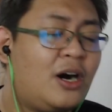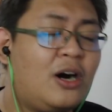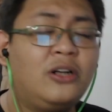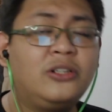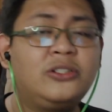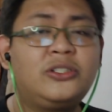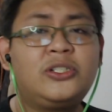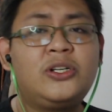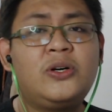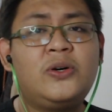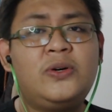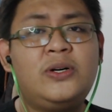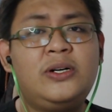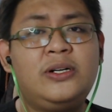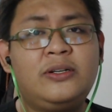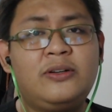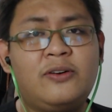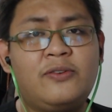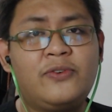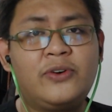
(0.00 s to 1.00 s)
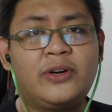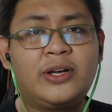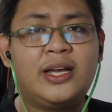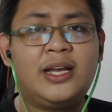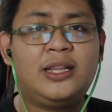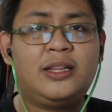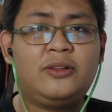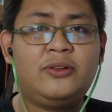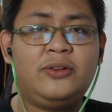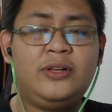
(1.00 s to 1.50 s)
Also, don't
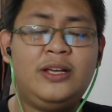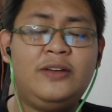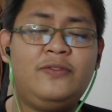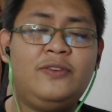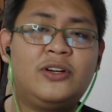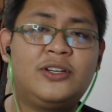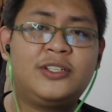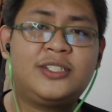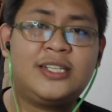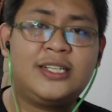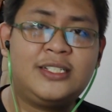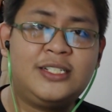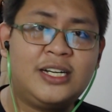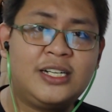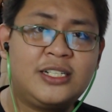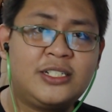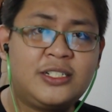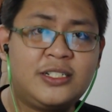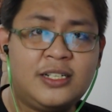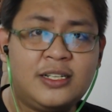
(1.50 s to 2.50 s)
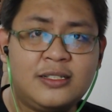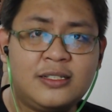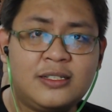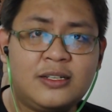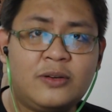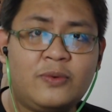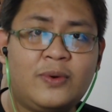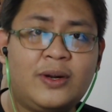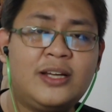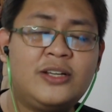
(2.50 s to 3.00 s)
forget to leave your suggestions
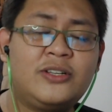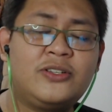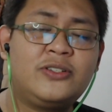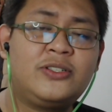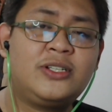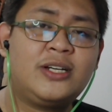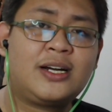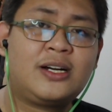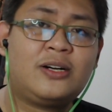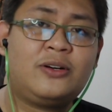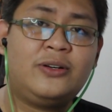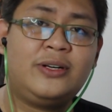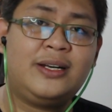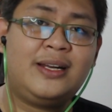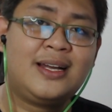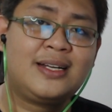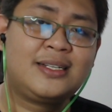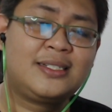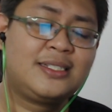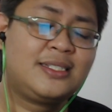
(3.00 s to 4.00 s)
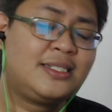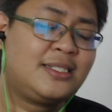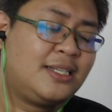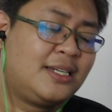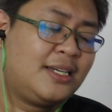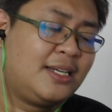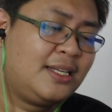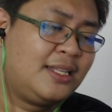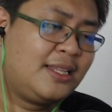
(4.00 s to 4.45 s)
on what I should check out next.